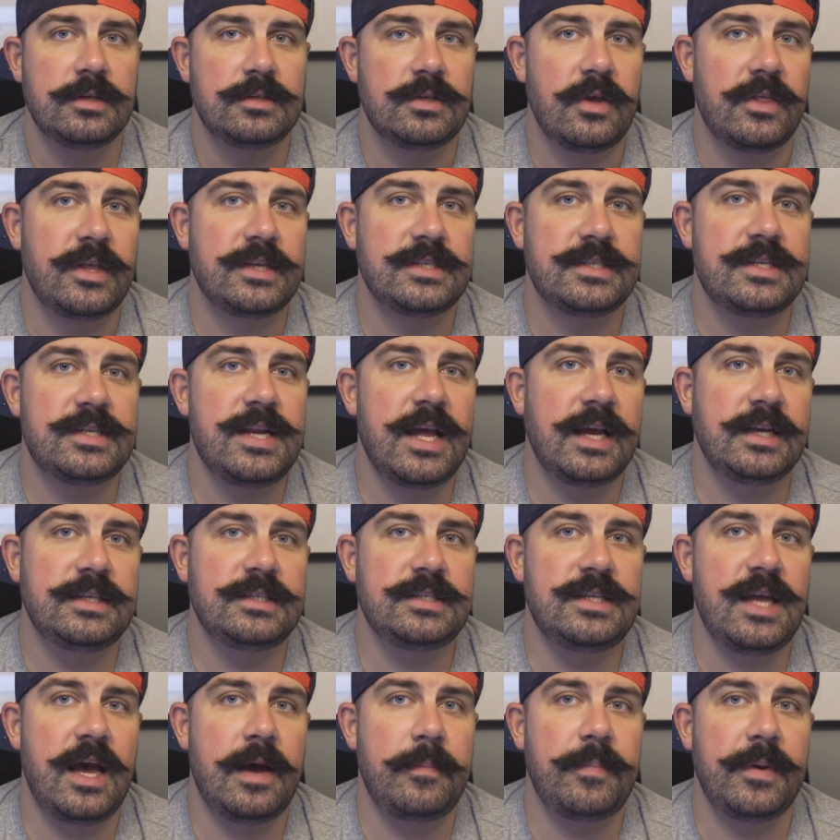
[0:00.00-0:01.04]
So this next
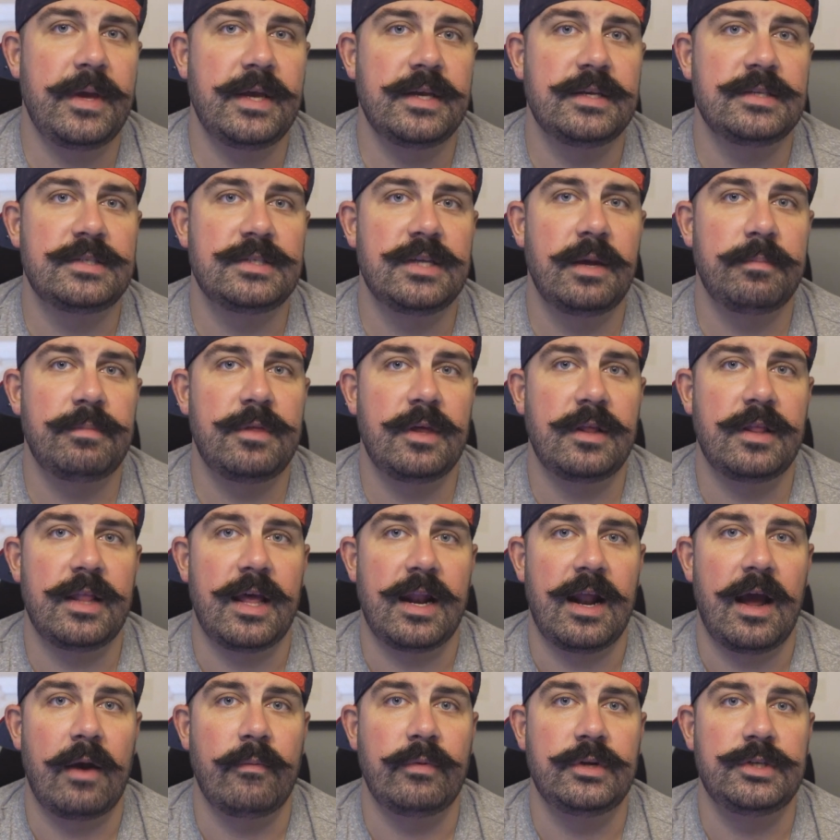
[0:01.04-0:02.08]
step is something that
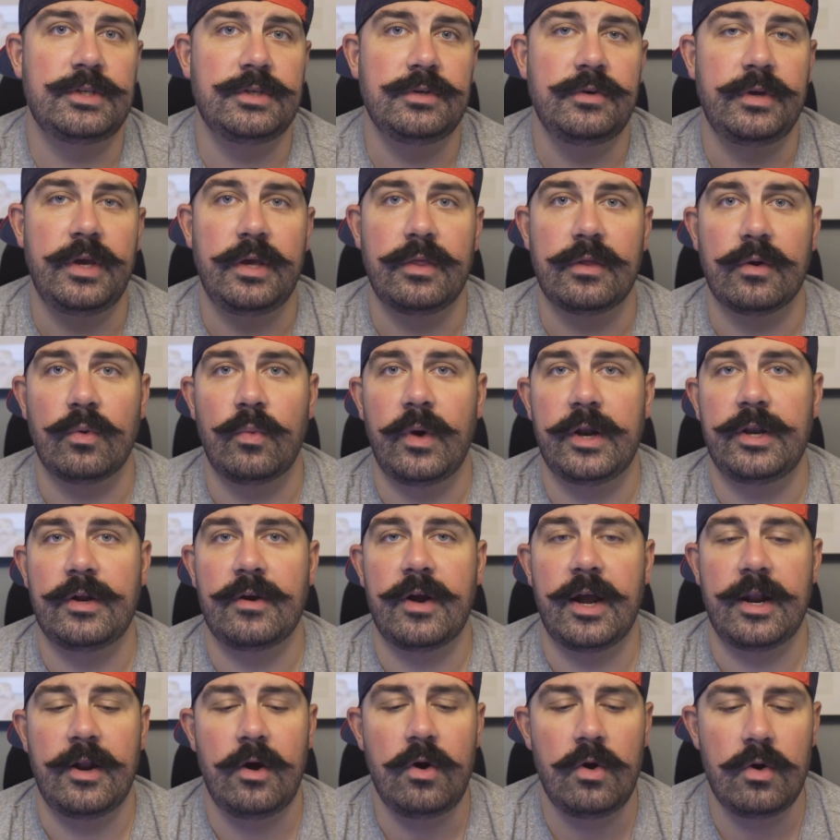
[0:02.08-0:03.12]
I would do either when you're
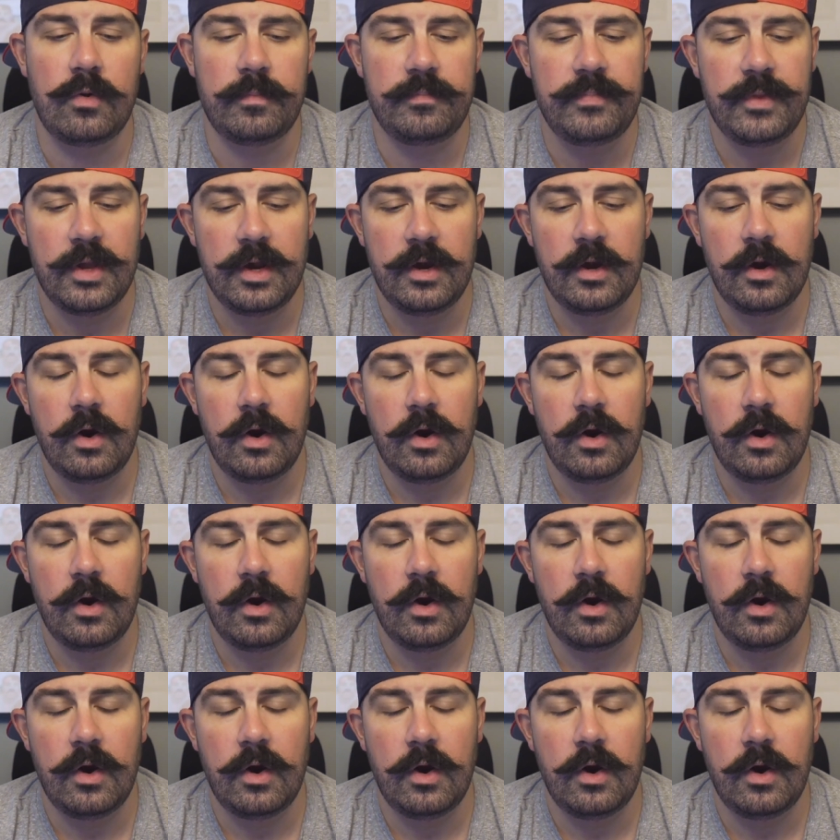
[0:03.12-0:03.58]
at home,